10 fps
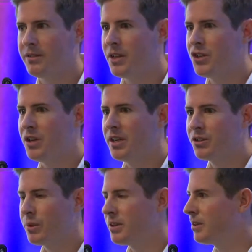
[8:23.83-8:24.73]

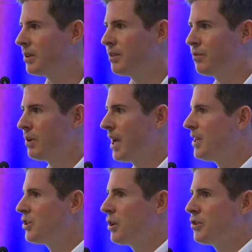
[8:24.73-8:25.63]
engineers when I was looking for an
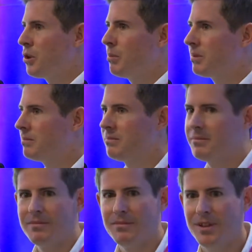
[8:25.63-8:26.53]
HR job
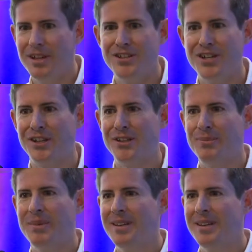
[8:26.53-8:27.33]
in Cheltenham.